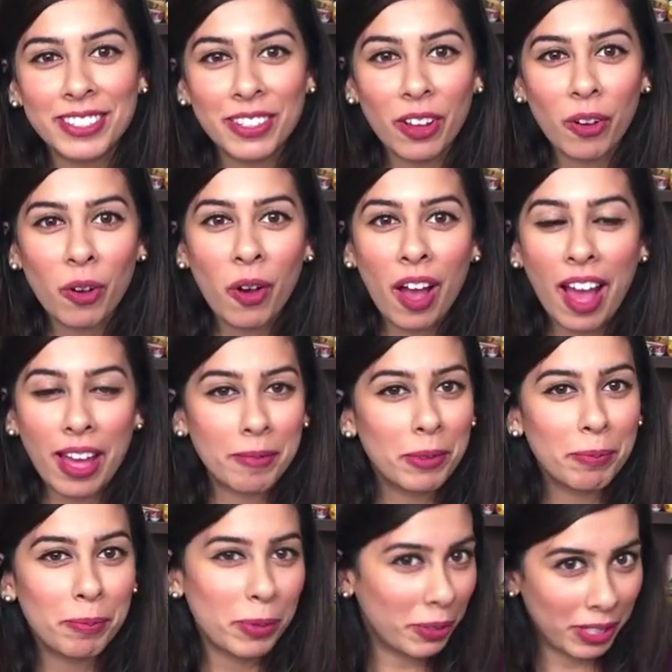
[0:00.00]
So I'm
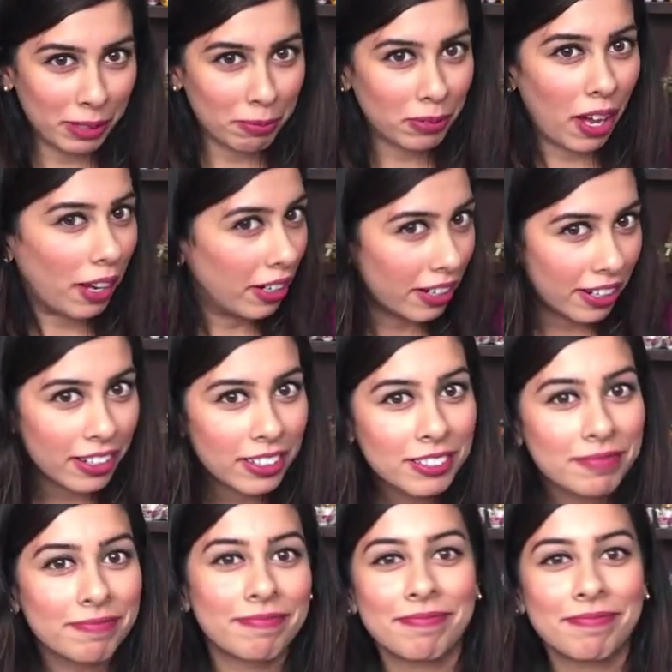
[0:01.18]
a beauty blogger,